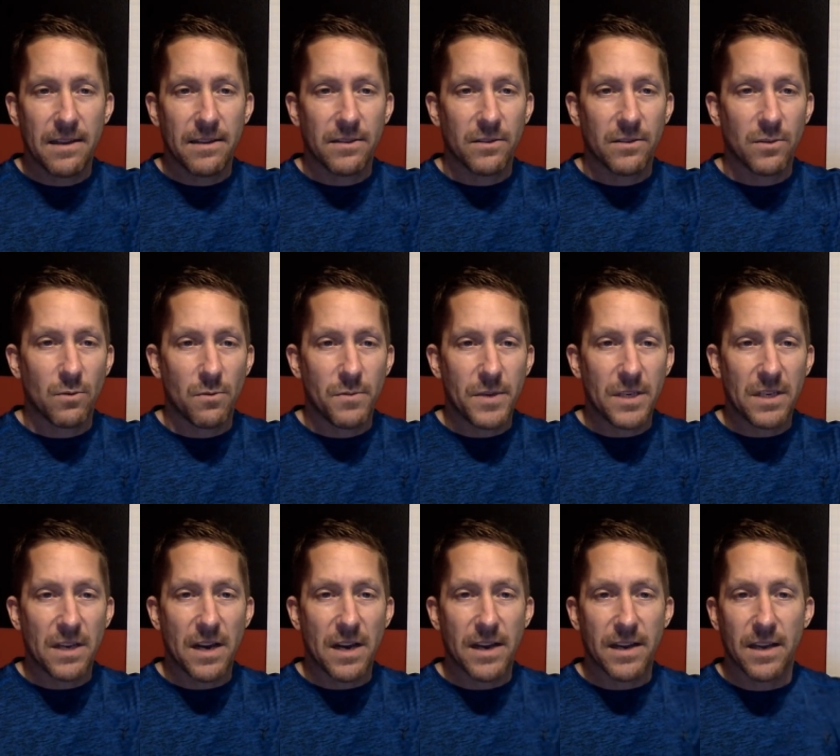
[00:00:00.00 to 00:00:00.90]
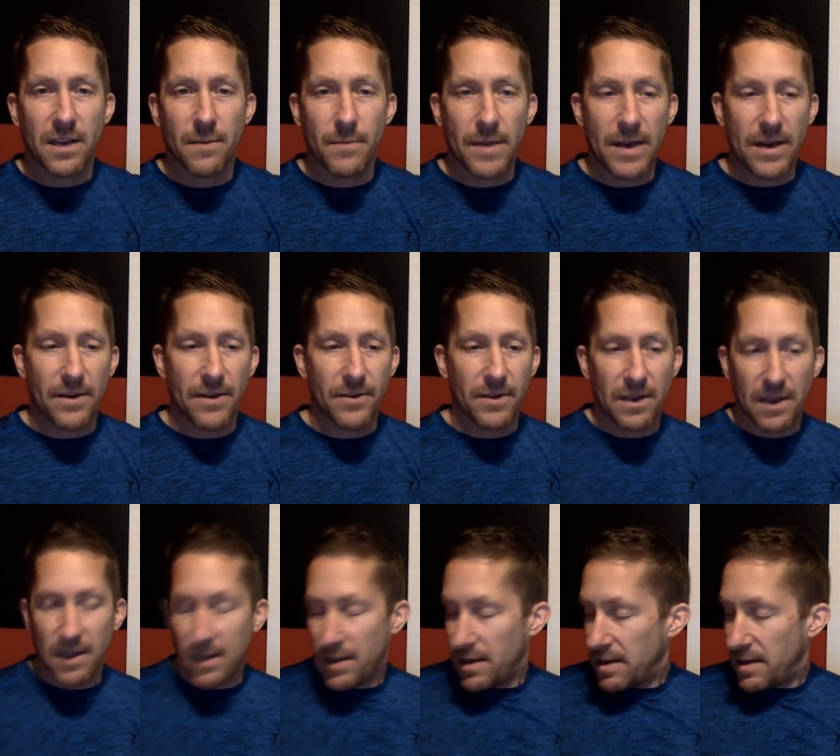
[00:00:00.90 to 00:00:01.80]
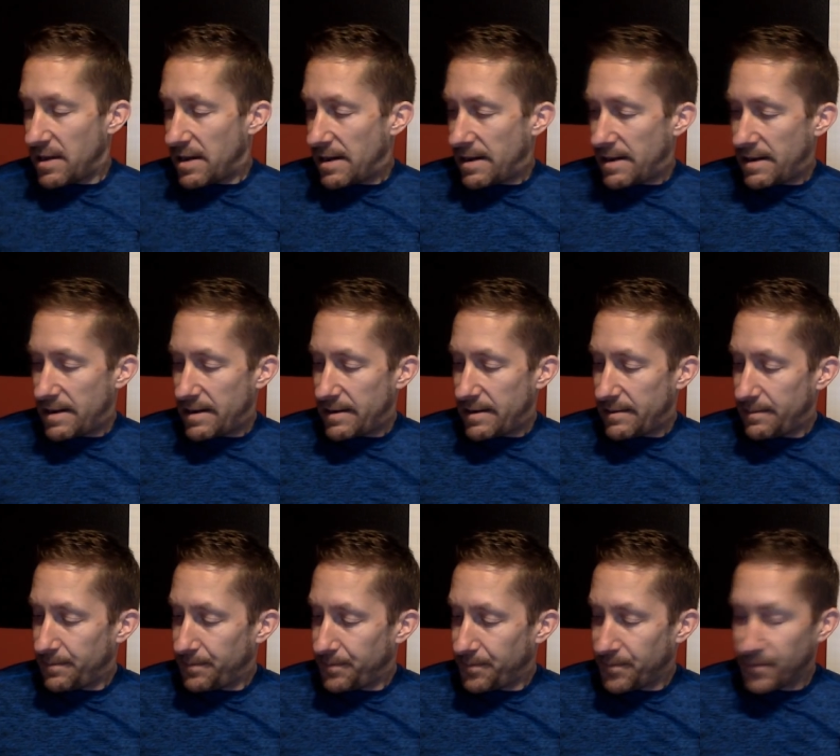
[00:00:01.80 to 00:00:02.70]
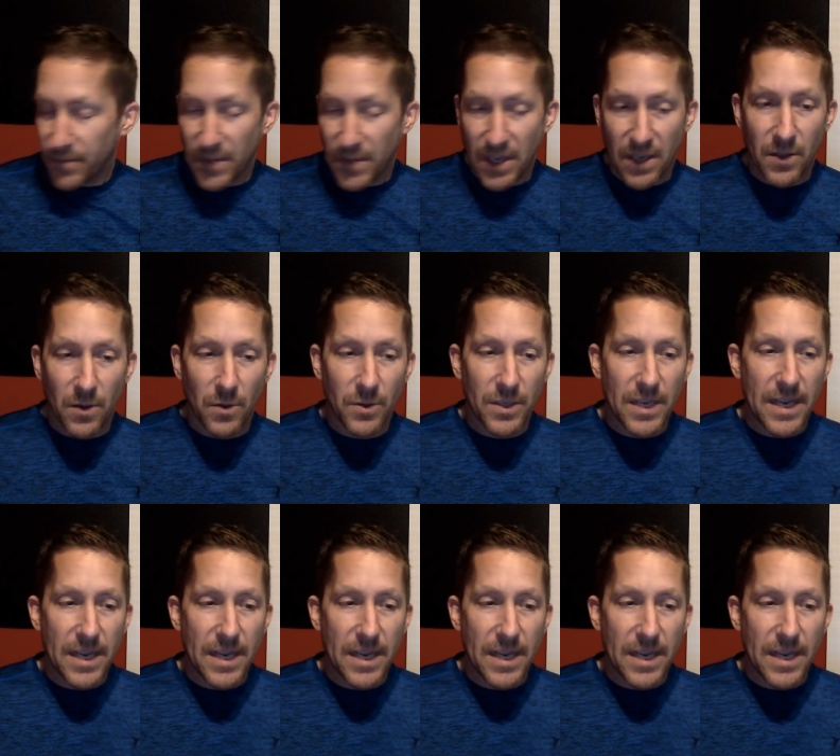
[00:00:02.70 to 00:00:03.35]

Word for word: So we'll be talking about uh, those